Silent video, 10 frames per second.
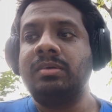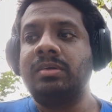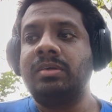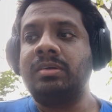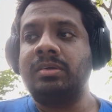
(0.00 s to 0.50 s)

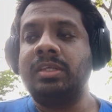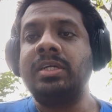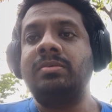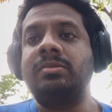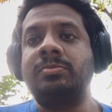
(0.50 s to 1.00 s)
that
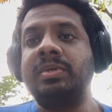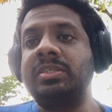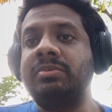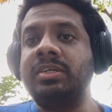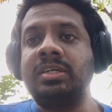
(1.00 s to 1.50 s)

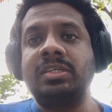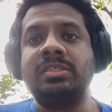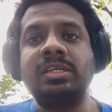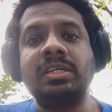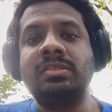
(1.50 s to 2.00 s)
specifically
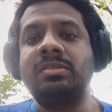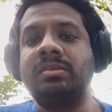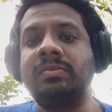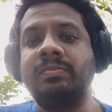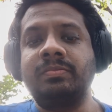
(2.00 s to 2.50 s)
says
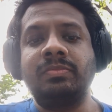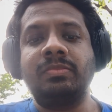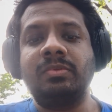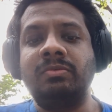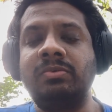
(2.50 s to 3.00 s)

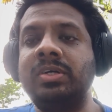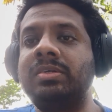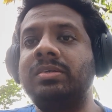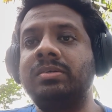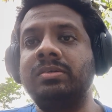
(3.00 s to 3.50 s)
what
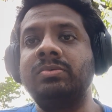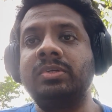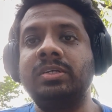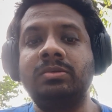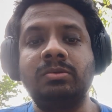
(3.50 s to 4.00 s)
you
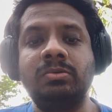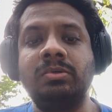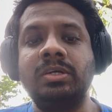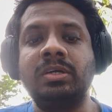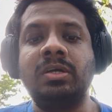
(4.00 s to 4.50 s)
need to do
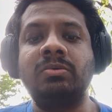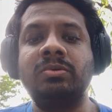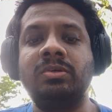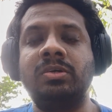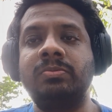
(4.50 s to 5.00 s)
and how
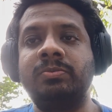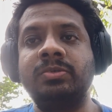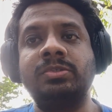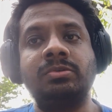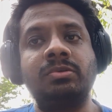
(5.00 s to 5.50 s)
your output
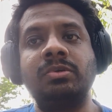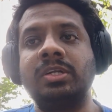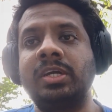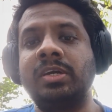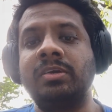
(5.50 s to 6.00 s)
should look like,